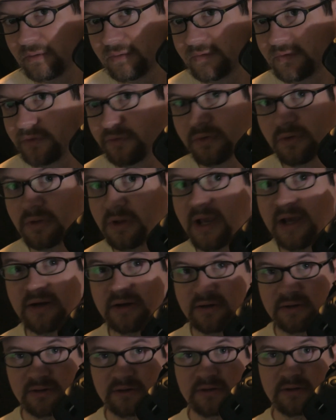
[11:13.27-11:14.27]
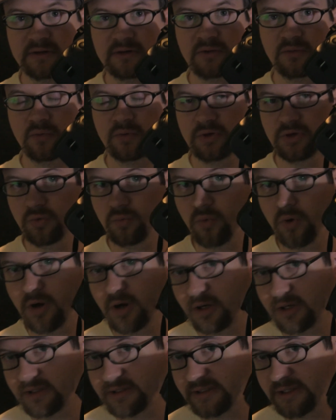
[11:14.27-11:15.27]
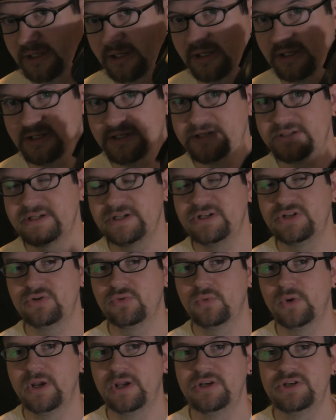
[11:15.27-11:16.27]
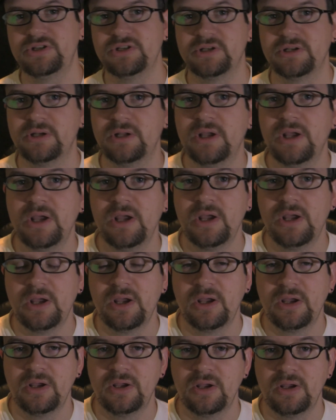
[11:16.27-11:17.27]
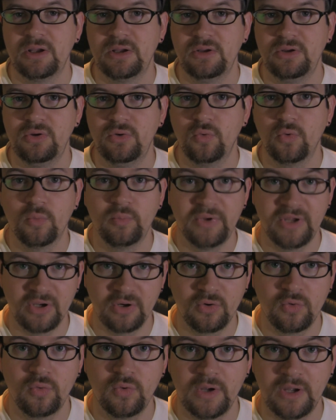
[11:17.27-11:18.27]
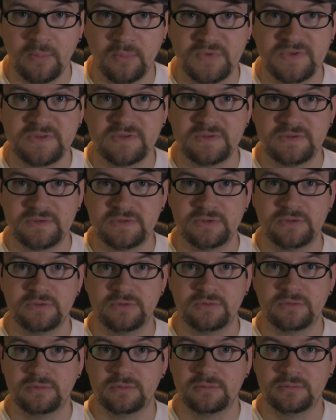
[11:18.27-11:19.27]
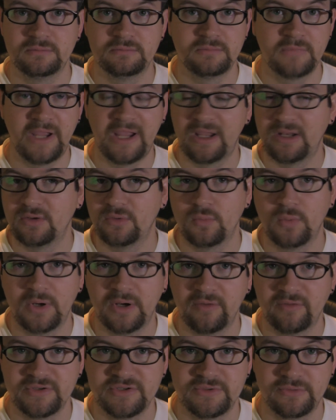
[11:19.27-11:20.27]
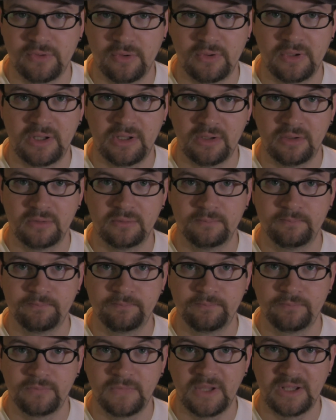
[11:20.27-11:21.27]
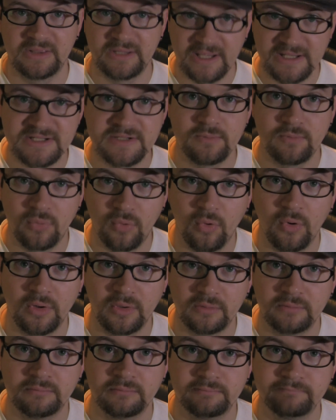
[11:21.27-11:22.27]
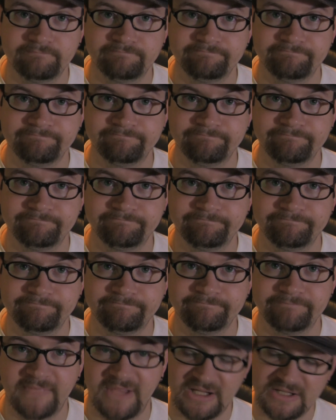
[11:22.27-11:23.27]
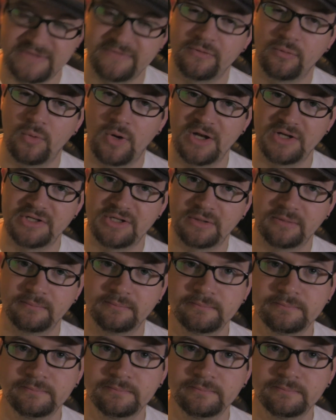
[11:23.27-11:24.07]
to the letter, when you walk into any situation, you will be equipped to handle whatever's thrown at you. And that's important. Thanks for watching.